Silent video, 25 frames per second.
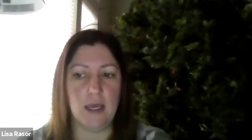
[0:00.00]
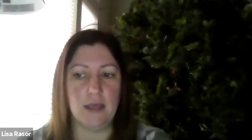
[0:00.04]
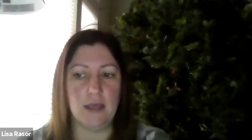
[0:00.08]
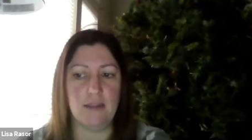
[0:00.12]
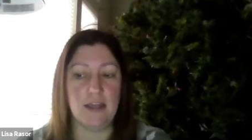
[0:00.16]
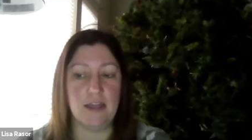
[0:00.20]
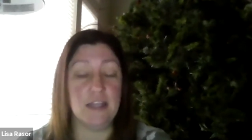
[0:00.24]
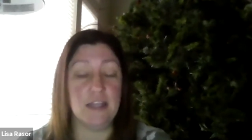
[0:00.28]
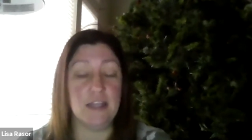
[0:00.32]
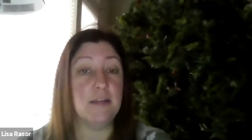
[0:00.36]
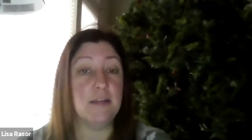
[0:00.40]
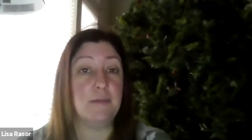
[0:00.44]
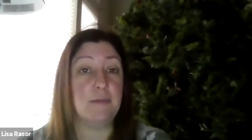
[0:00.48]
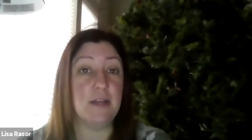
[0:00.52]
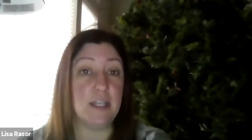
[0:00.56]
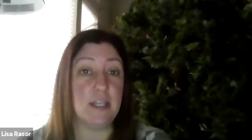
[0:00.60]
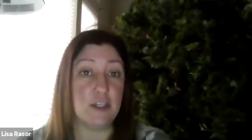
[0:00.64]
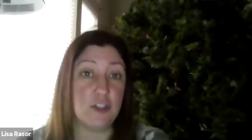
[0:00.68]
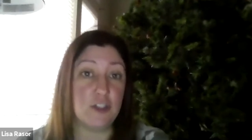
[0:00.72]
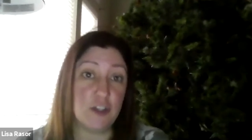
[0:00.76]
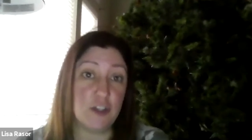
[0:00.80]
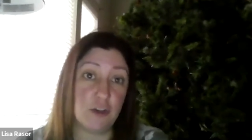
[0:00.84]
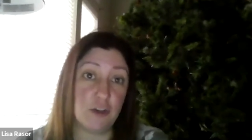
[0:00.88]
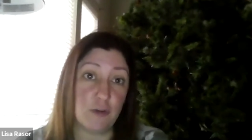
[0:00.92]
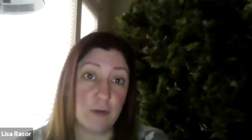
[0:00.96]
They ended up
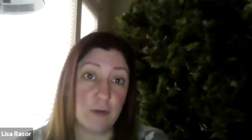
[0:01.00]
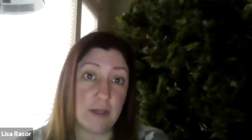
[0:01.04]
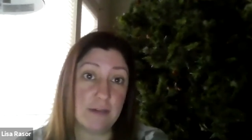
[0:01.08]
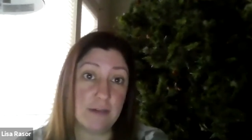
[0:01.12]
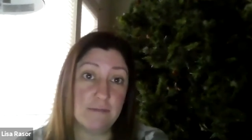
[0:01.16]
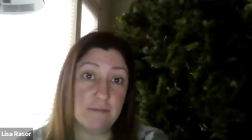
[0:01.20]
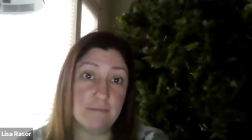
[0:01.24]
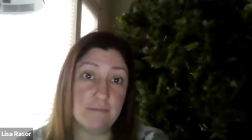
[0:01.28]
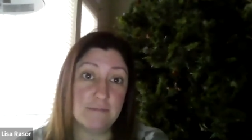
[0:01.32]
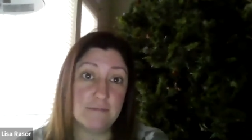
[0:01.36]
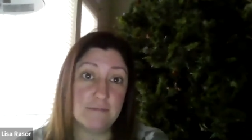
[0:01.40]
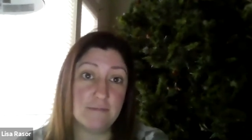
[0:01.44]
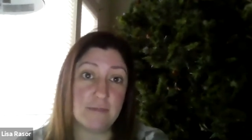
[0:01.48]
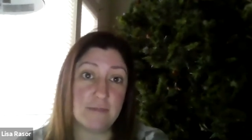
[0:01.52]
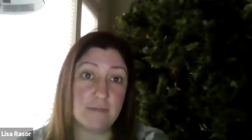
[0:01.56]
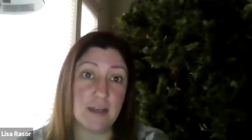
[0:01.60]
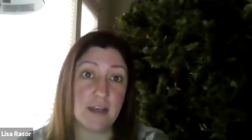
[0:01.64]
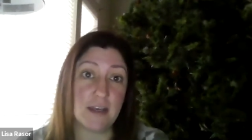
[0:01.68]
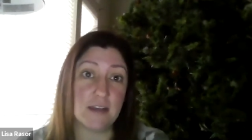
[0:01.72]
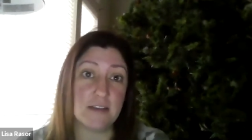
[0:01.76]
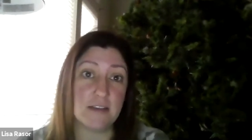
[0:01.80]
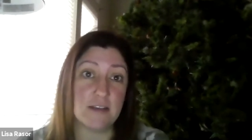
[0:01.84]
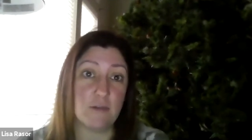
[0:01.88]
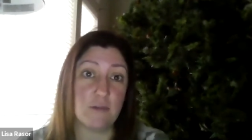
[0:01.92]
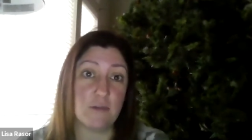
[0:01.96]
getting tutoring
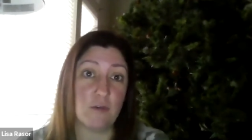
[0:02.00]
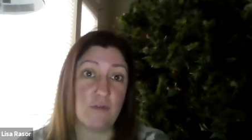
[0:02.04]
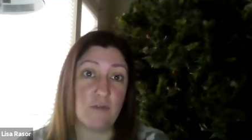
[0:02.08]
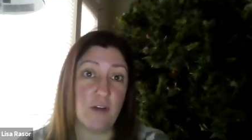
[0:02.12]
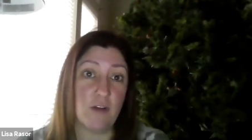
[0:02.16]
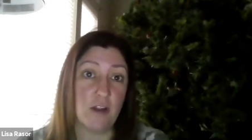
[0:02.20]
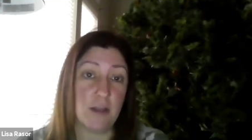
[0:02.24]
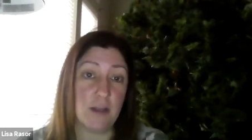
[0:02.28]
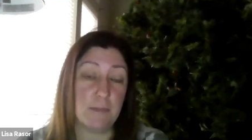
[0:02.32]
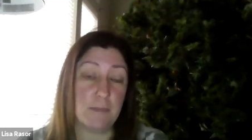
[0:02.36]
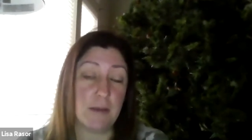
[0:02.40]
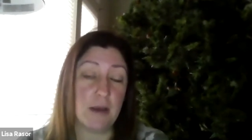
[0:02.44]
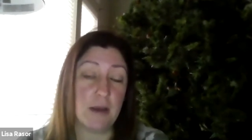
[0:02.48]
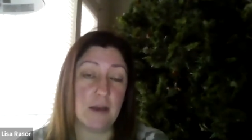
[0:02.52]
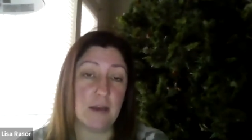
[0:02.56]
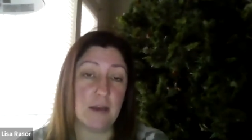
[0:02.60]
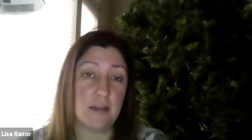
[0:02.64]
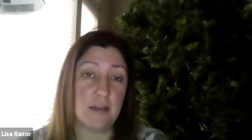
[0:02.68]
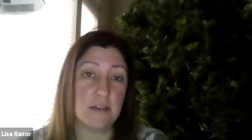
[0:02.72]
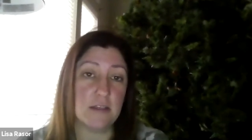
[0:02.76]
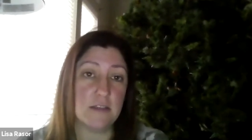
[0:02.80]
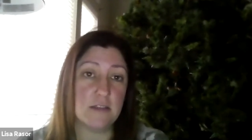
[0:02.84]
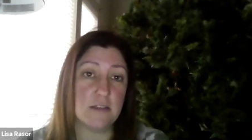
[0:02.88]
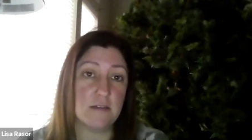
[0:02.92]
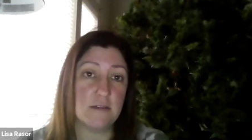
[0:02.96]
because they were falling
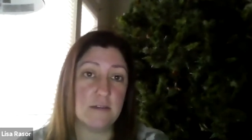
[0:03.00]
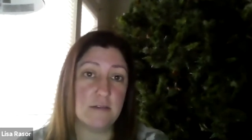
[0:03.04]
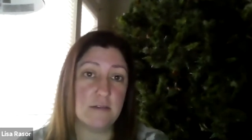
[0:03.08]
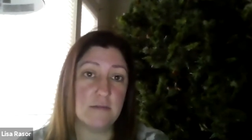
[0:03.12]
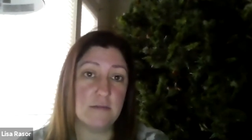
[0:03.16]
behind.